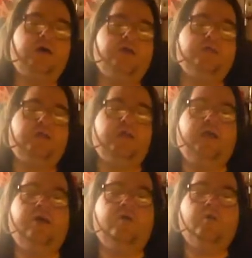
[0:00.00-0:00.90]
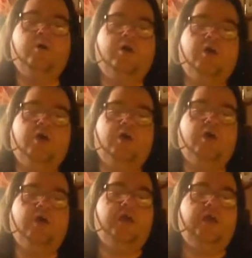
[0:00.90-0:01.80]
saying how
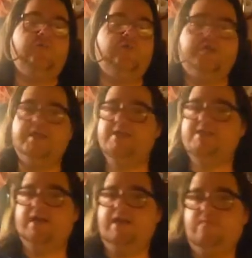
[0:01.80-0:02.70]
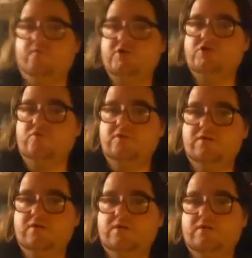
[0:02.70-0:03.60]
if you didn't sign up for a chore,
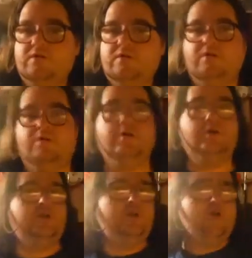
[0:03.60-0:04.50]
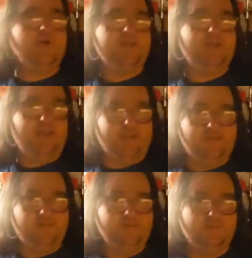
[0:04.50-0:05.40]
you don't get to eat.